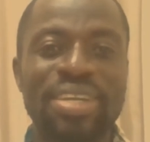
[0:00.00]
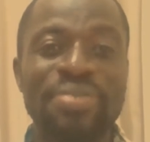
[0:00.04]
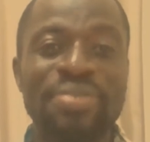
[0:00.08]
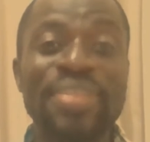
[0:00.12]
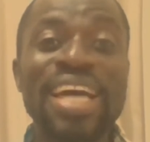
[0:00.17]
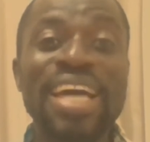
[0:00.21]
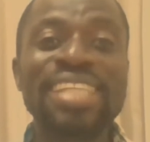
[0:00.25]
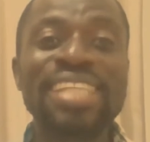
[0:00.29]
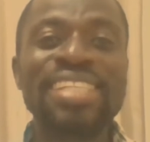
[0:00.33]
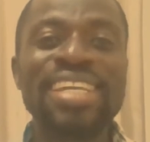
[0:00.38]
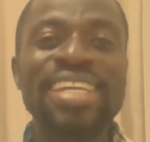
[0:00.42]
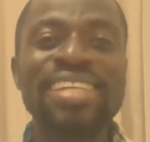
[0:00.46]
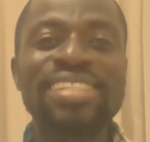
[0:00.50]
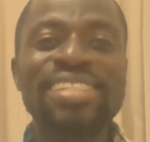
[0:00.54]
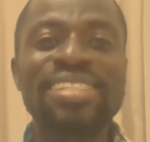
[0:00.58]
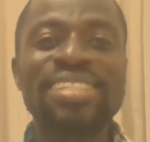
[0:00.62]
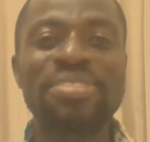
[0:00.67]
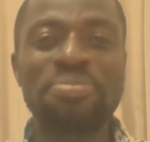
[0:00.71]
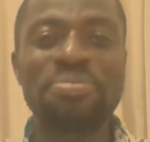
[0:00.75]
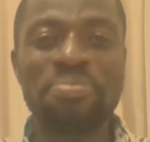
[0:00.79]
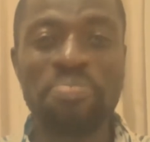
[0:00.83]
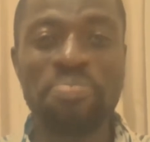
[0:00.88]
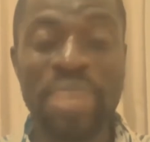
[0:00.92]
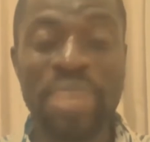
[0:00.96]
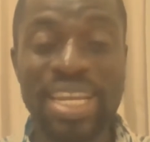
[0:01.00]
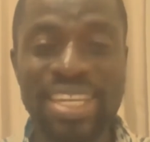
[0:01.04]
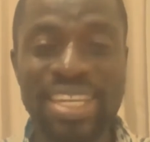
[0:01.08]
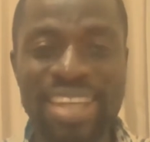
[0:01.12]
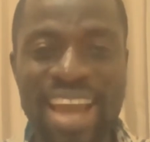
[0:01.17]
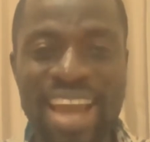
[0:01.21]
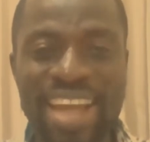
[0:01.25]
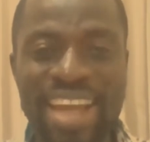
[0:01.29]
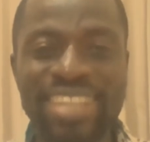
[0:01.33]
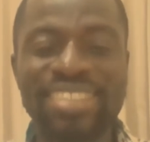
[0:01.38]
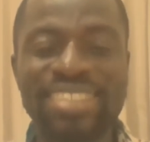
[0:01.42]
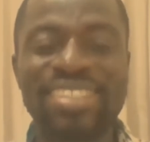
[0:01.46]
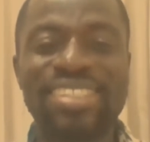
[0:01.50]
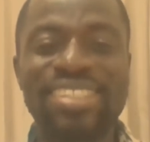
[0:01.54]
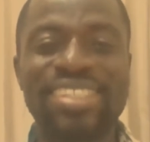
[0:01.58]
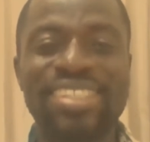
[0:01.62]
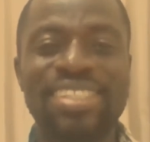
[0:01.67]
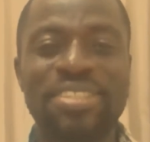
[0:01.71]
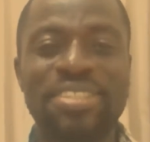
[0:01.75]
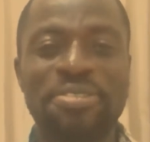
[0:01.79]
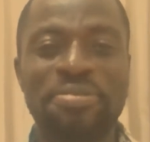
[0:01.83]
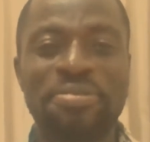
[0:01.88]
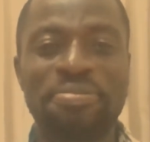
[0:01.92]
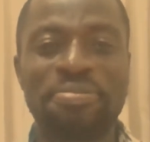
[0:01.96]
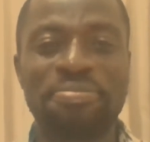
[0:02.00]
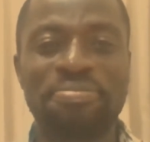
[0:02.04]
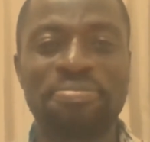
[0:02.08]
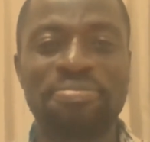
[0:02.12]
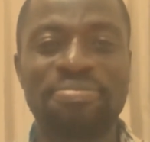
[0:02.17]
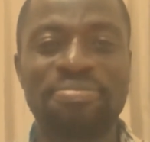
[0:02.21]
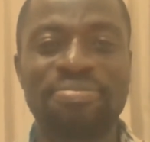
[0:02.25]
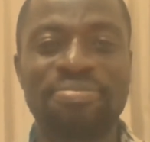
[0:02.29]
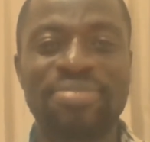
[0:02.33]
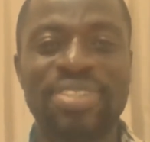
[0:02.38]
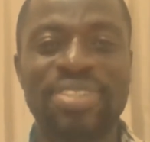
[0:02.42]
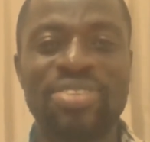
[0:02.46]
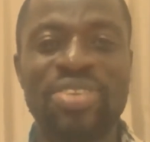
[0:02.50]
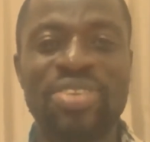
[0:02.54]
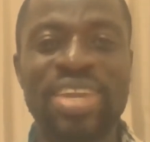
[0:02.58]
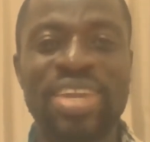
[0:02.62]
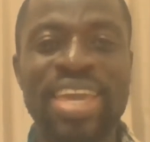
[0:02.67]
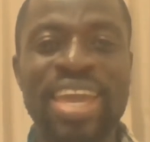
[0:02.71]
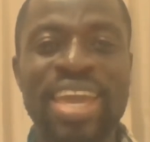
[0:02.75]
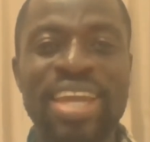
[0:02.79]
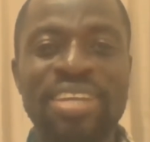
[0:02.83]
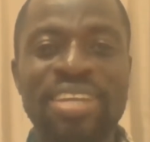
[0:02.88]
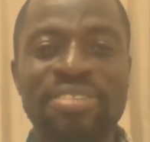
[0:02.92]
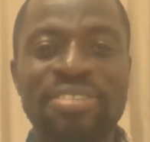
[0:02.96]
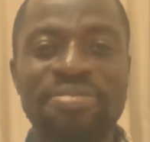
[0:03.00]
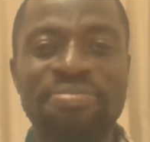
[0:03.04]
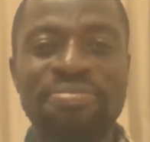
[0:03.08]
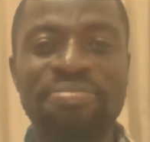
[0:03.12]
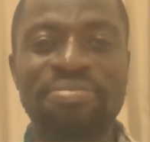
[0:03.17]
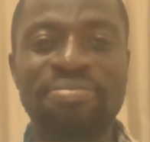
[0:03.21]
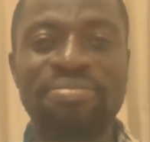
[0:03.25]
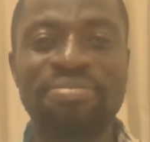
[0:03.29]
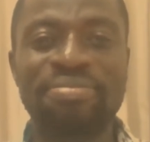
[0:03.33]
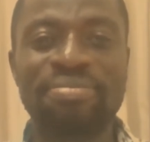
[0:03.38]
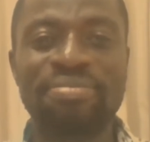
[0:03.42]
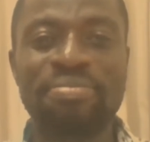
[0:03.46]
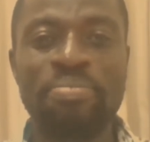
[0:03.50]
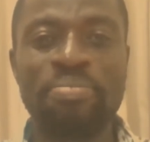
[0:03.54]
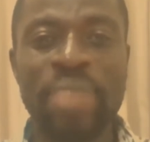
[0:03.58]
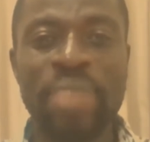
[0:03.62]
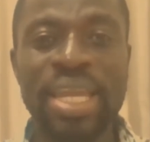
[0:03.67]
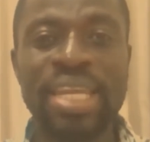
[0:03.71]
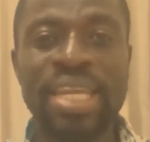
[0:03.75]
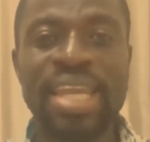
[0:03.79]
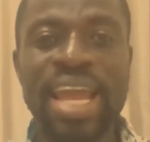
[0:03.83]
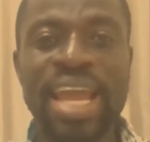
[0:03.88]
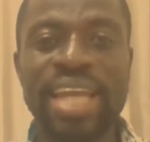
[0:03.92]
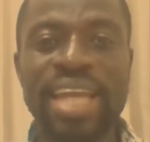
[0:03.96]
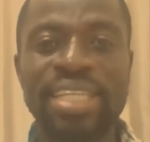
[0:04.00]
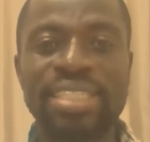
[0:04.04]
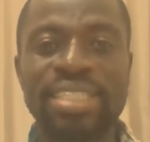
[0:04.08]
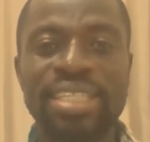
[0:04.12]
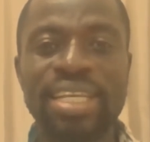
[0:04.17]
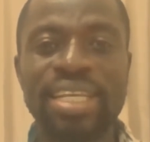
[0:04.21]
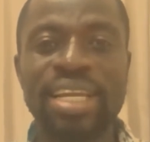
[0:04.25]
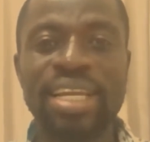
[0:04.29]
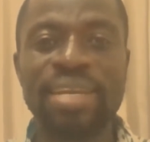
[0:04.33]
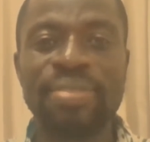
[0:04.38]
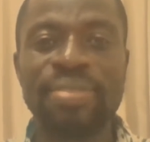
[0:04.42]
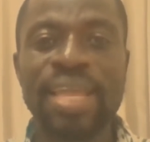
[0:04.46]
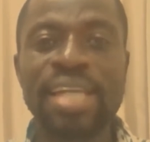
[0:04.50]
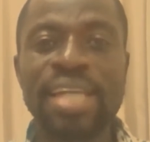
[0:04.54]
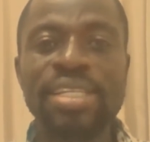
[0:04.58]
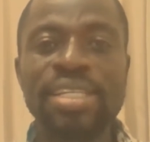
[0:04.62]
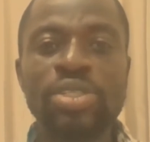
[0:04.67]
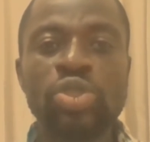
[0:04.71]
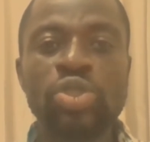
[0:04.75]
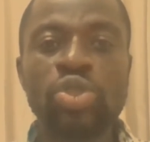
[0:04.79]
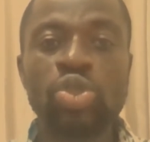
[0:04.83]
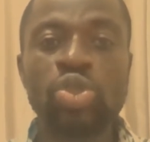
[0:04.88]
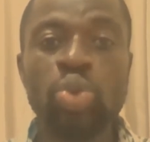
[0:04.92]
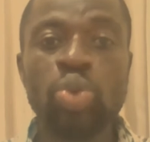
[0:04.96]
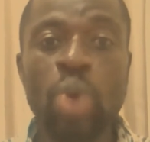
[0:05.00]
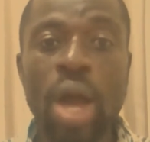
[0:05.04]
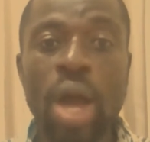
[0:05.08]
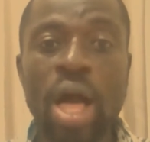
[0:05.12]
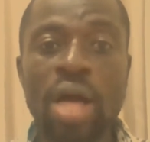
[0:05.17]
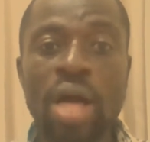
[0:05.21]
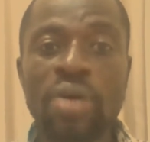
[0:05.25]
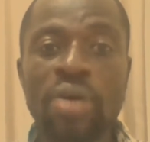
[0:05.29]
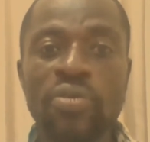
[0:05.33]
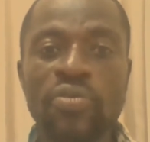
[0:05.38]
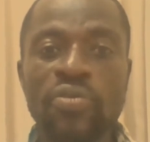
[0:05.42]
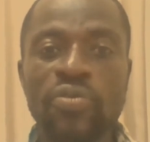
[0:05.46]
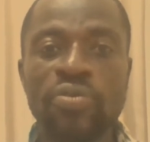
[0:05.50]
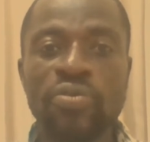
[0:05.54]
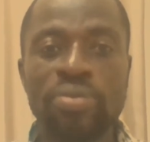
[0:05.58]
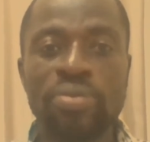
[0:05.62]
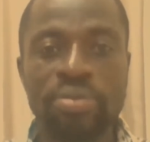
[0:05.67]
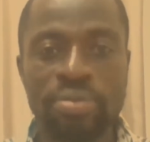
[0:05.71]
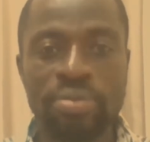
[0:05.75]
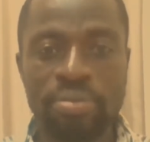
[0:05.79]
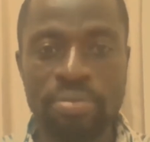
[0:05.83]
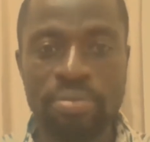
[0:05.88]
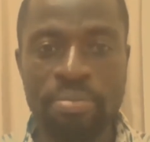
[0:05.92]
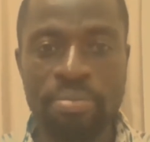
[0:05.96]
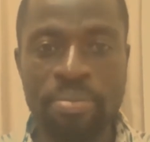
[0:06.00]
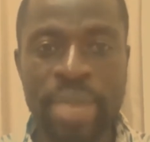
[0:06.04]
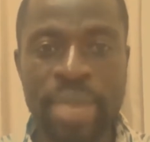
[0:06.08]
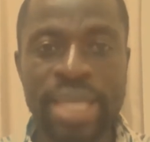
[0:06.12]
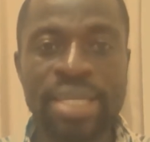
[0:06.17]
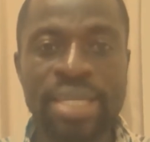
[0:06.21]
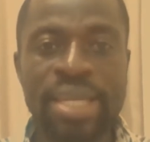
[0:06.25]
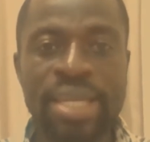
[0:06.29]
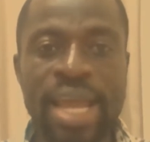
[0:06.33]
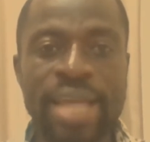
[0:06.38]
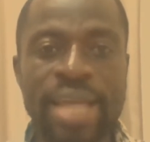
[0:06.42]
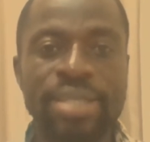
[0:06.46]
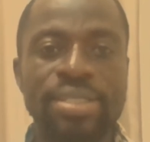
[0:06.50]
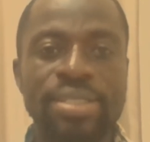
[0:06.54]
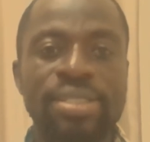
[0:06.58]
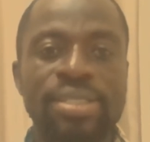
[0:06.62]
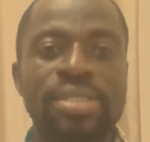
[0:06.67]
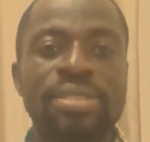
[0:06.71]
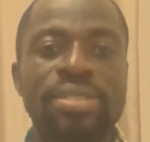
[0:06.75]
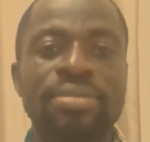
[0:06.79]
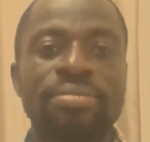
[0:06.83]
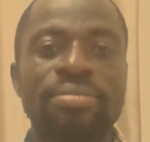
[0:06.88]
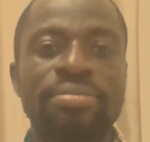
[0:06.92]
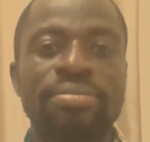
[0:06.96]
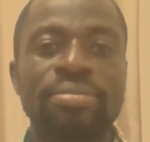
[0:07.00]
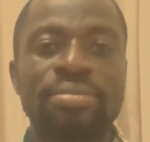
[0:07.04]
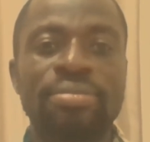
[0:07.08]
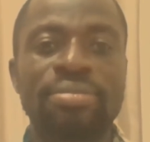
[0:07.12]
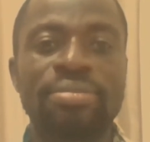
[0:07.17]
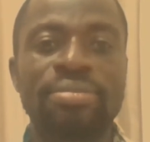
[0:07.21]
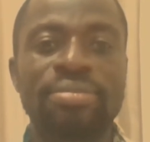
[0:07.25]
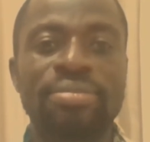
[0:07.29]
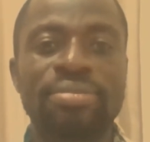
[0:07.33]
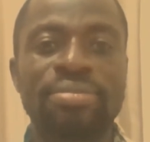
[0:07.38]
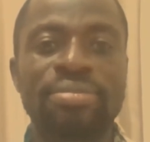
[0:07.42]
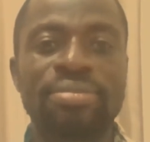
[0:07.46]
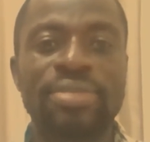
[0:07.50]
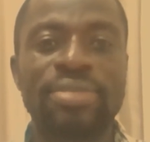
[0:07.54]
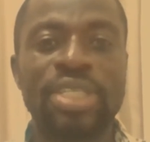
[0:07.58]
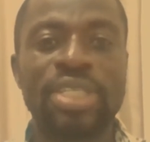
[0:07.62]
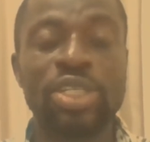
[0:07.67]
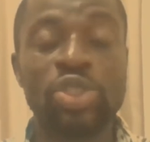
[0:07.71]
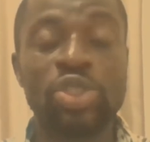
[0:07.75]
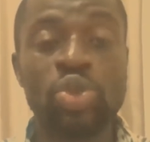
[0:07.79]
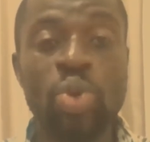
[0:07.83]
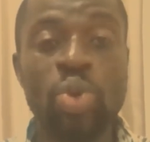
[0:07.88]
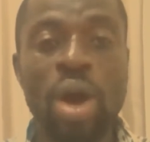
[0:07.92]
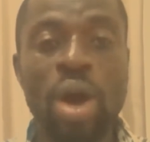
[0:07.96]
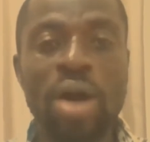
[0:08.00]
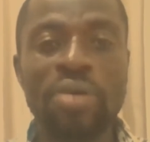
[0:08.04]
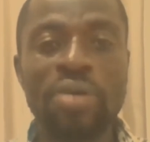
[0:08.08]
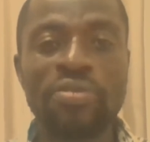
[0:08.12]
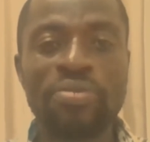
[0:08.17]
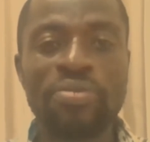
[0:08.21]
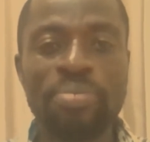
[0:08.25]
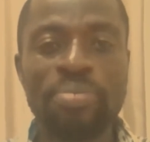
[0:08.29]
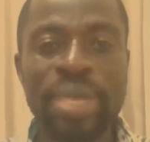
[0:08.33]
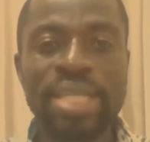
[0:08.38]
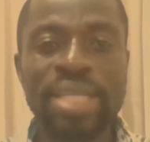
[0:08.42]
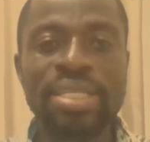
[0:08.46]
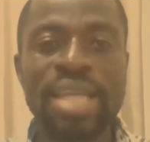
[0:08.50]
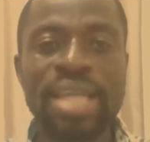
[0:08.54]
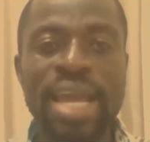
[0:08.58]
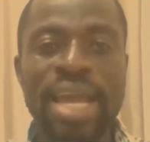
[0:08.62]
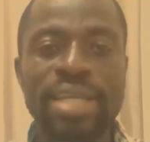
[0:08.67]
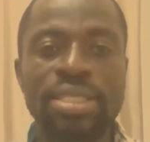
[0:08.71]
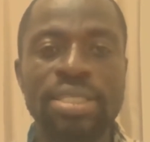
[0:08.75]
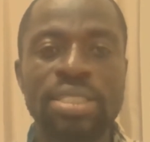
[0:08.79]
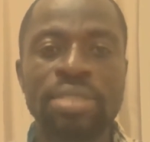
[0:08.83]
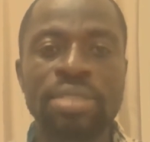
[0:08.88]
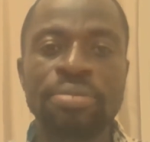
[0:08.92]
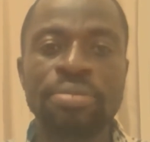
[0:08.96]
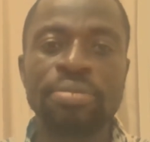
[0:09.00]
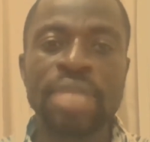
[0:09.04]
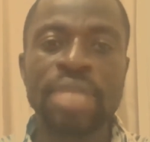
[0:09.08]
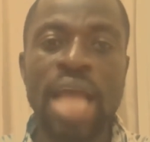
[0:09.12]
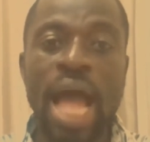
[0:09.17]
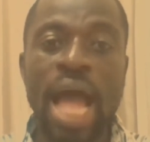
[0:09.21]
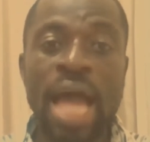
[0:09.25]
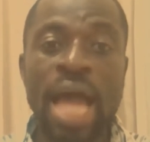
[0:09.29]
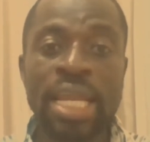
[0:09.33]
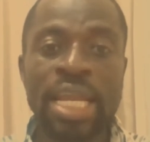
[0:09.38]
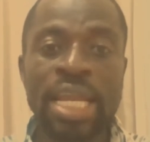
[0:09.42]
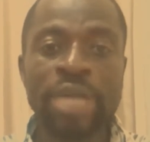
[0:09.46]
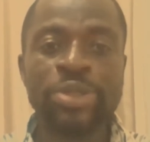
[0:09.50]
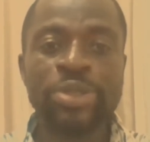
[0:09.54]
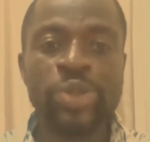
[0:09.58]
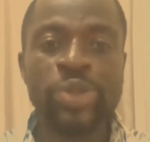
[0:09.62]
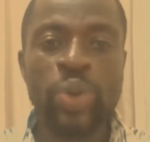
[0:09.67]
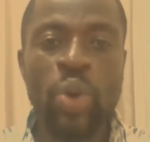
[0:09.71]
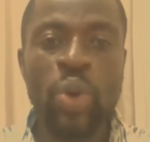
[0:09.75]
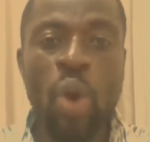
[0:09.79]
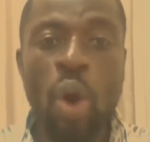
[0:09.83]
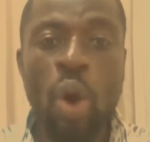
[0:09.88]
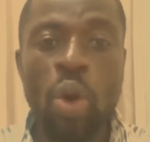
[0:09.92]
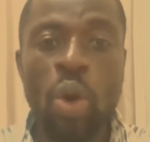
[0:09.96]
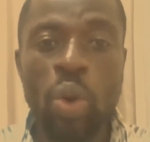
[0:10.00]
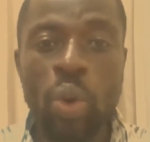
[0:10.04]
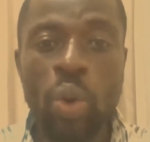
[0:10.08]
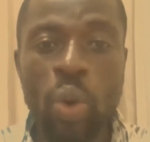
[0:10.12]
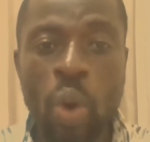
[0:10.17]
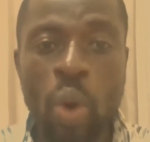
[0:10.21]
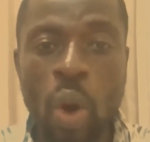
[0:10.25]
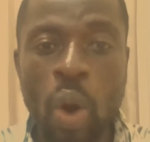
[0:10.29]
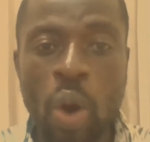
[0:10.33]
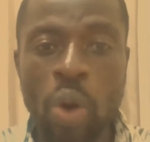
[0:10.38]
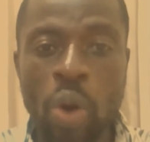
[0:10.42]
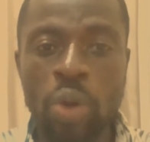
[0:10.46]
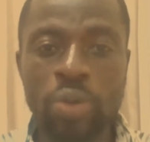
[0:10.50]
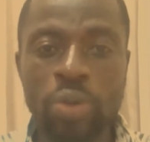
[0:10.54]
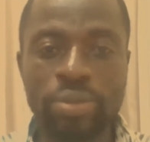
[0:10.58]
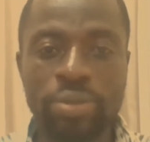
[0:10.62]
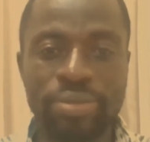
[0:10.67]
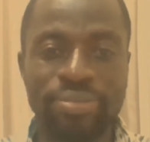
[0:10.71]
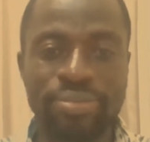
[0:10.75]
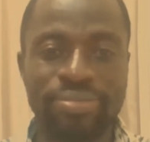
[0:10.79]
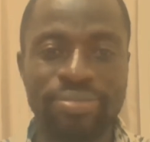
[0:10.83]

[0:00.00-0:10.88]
That is midnight. Okay, midnight. That is 12 midnight. 12 midnight. Anajo kong kong.